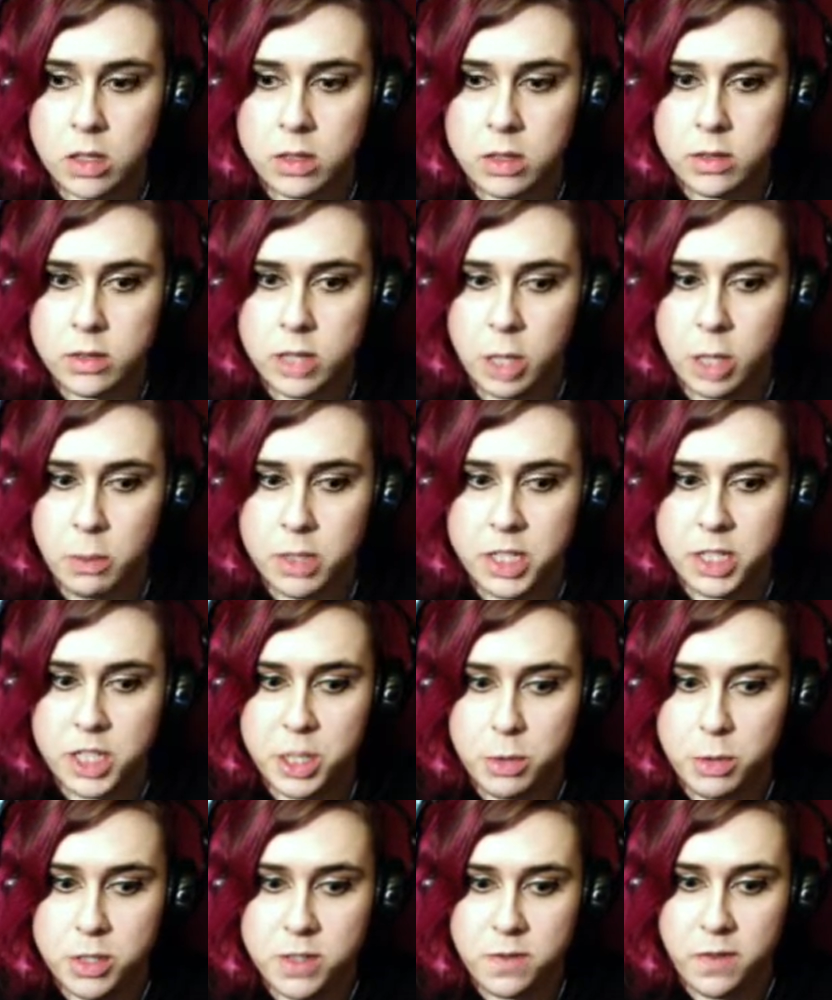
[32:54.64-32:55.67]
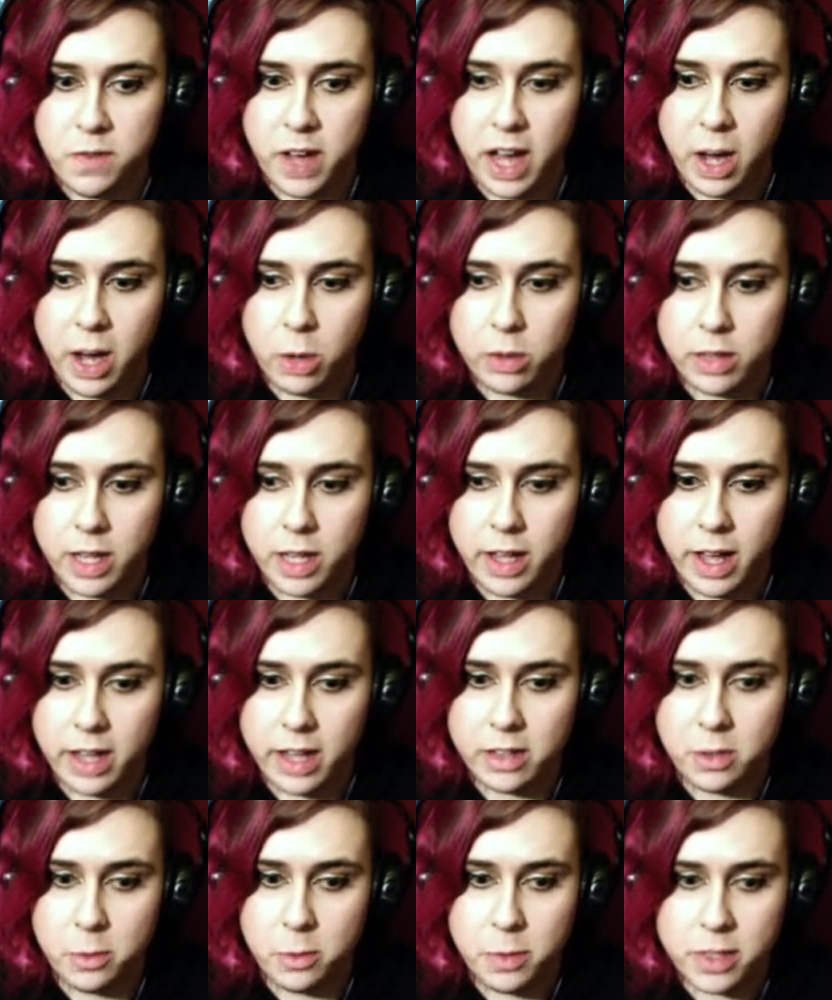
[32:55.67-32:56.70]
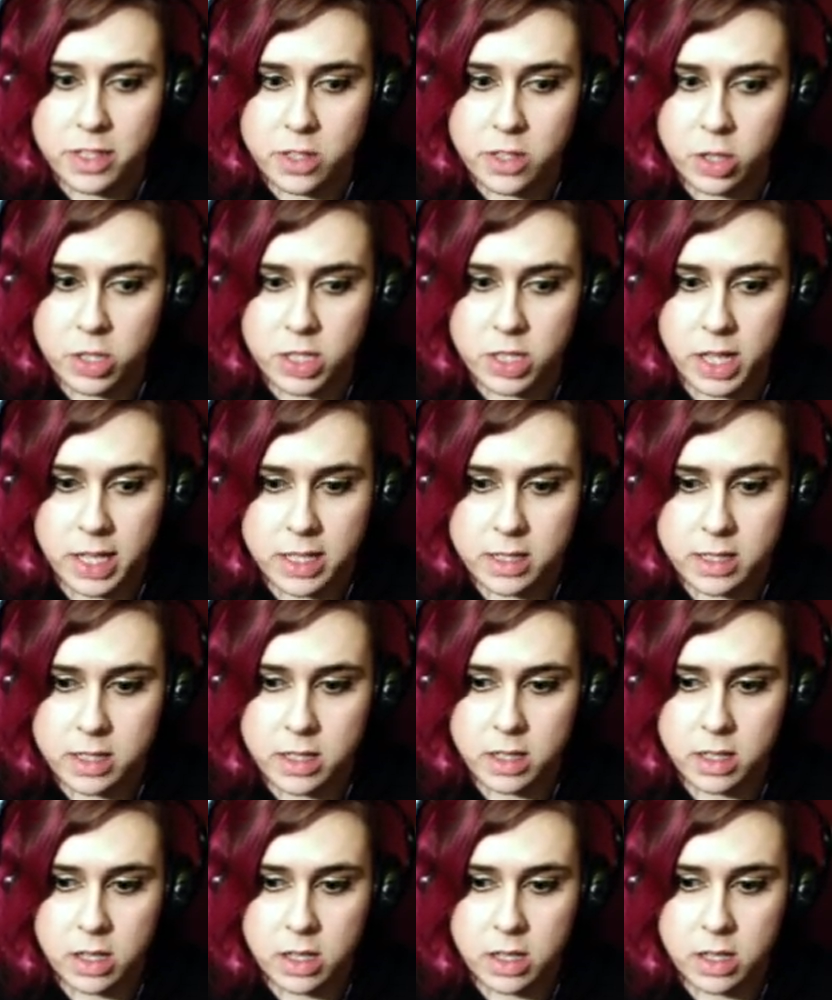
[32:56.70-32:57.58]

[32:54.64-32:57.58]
Tell me she was found. That had to have been searchlights.